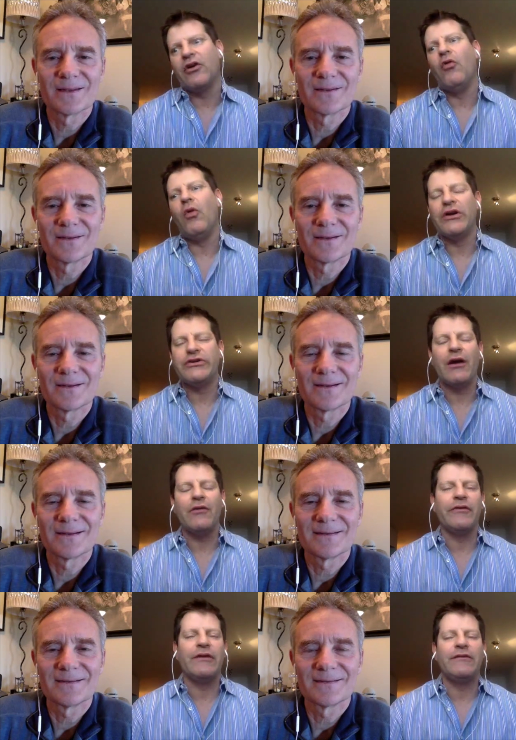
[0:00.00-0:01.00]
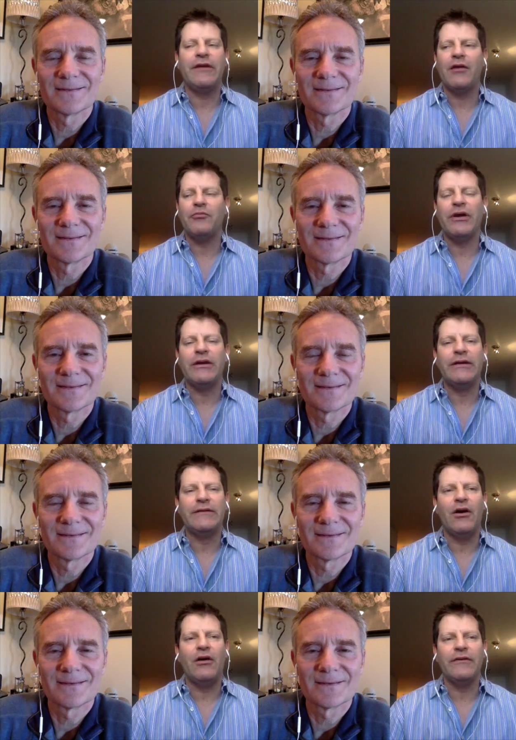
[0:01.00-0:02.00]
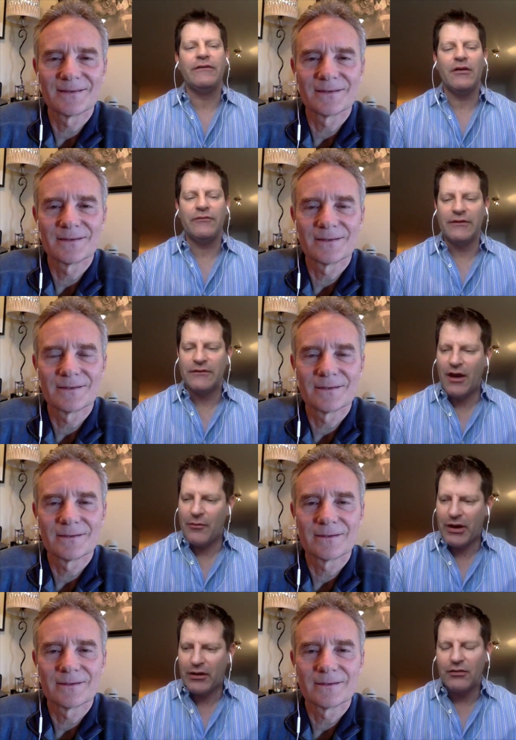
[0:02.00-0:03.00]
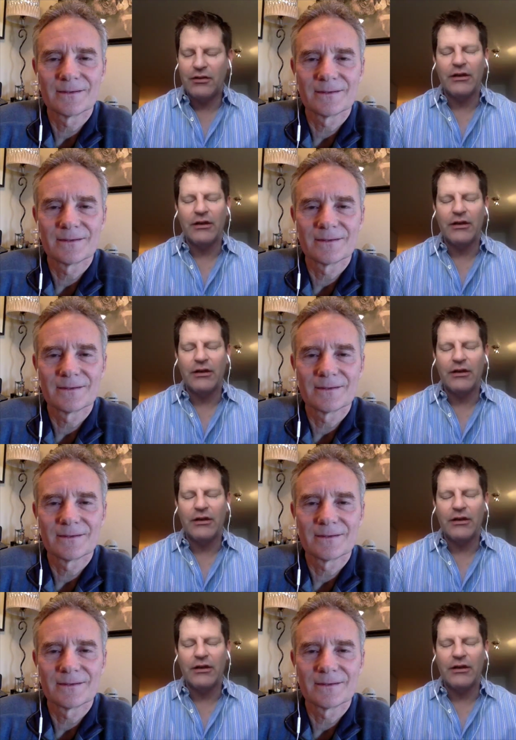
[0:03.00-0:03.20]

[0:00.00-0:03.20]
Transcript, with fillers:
Speaker 1: or go watch out for this yet. But it's all the stuff is coming